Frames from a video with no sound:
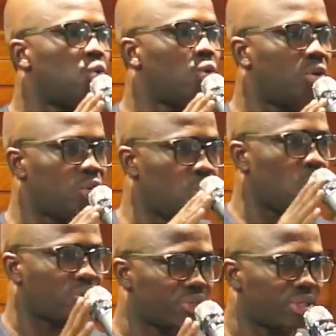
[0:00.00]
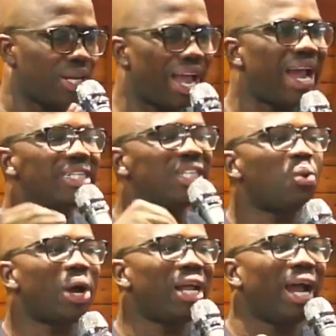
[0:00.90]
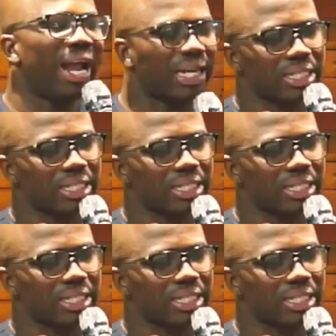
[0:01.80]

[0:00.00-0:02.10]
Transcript: yours and see whether it is